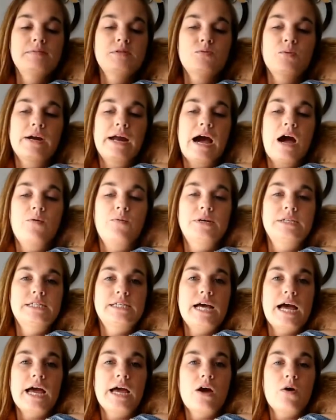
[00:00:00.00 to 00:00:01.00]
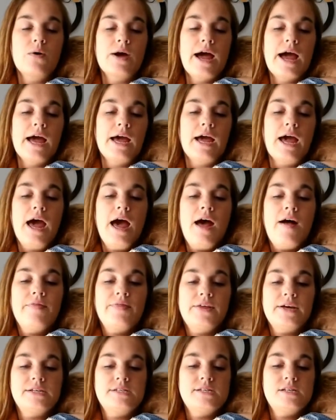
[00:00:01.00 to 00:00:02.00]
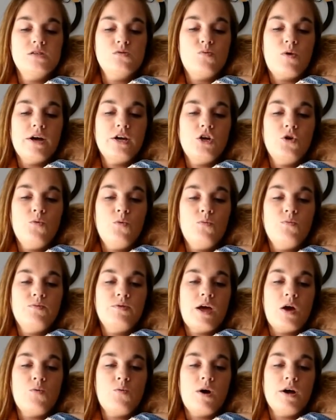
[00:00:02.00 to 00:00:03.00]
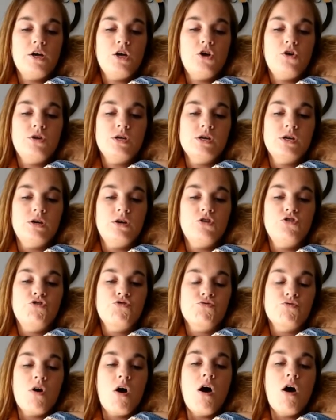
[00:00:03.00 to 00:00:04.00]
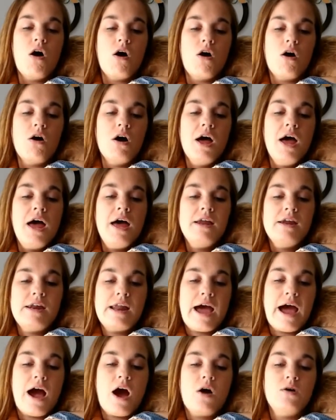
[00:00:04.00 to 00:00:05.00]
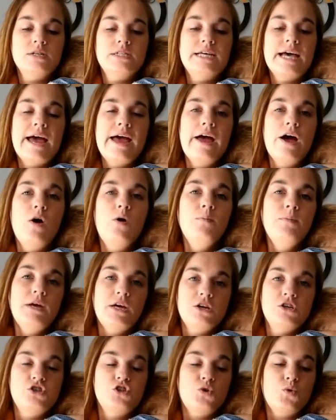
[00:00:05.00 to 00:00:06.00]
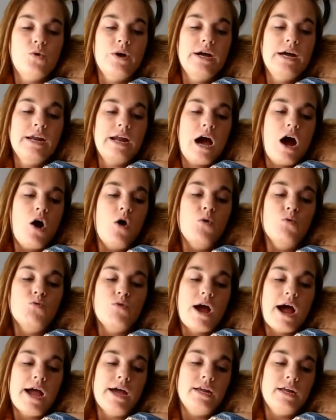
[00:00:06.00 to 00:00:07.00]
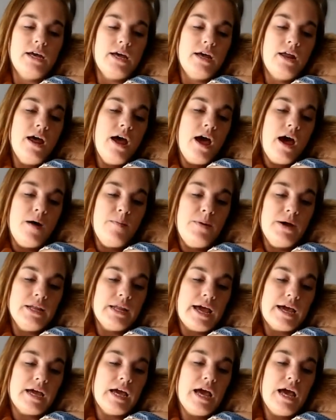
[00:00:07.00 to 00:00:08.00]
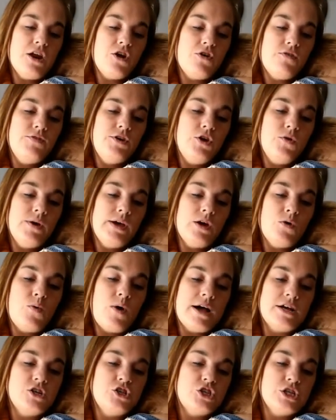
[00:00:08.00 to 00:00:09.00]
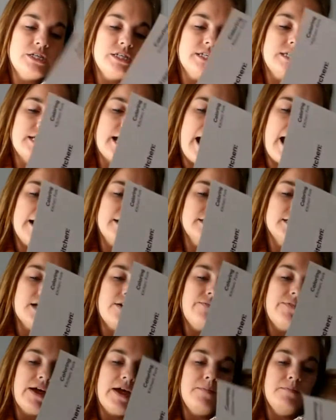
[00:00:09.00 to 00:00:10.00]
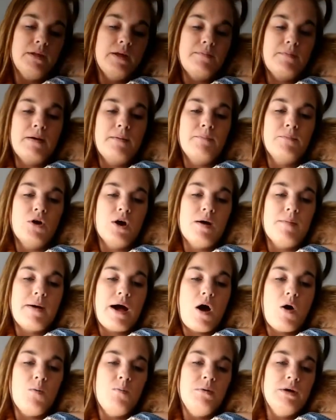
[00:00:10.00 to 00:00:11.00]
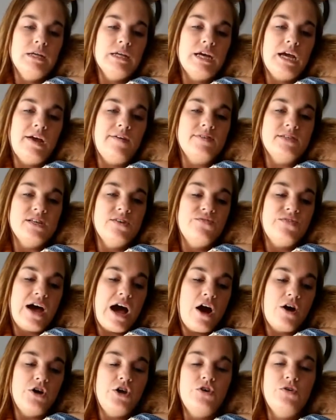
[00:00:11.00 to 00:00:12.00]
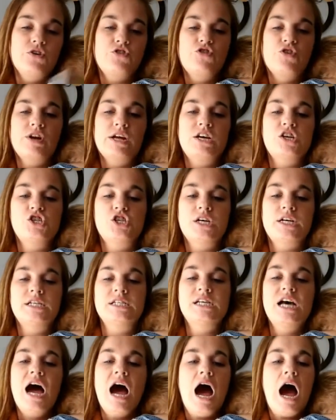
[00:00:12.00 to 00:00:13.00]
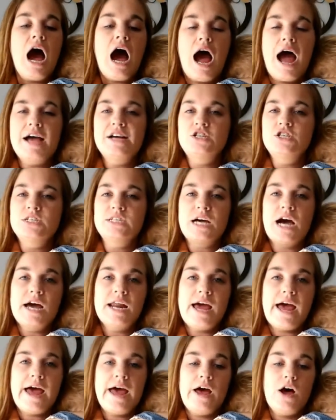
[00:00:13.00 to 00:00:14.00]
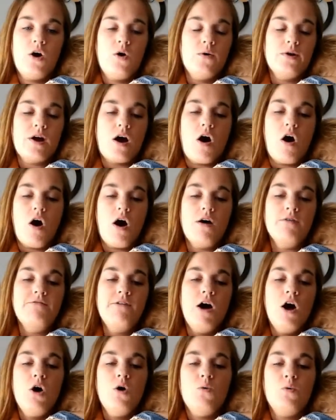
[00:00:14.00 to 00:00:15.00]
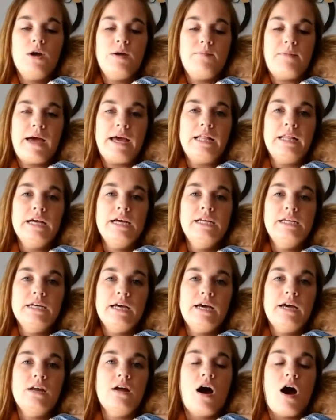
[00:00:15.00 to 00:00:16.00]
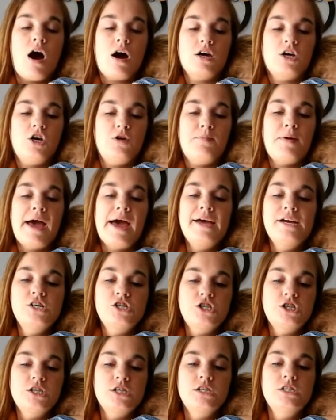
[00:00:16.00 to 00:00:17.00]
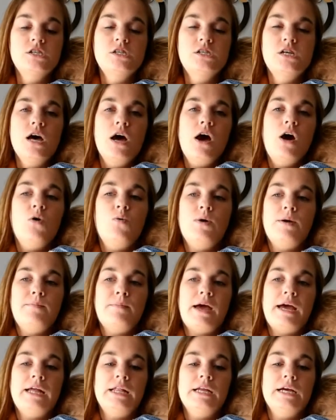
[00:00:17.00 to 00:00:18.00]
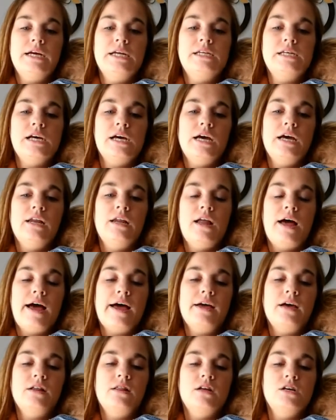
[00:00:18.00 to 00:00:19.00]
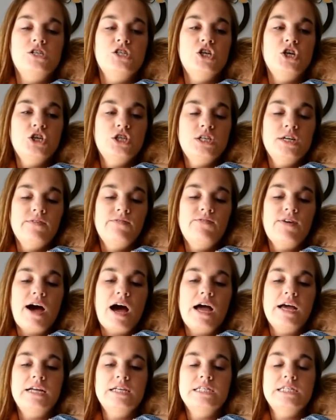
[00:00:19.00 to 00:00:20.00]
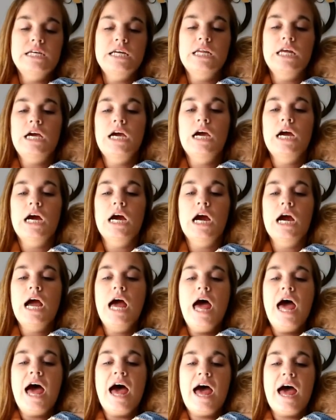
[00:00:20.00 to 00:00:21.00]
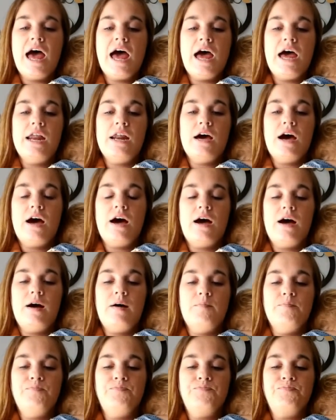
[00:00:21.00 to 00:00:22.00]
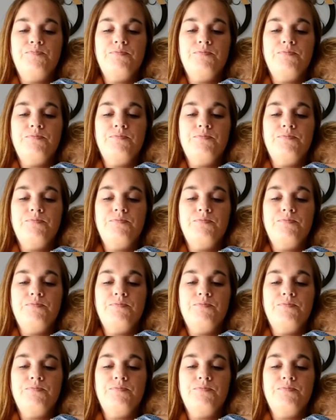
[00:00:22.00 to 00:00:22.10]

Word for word: when I would say, okay, this is what you they want you to draw. Now tell me a story and I'll write it. But like interviewing questions to ask a family member about beliefs and value and traditions, I just kind of held off. We mainly did occupations. We mainly did like the search and finds in here and um,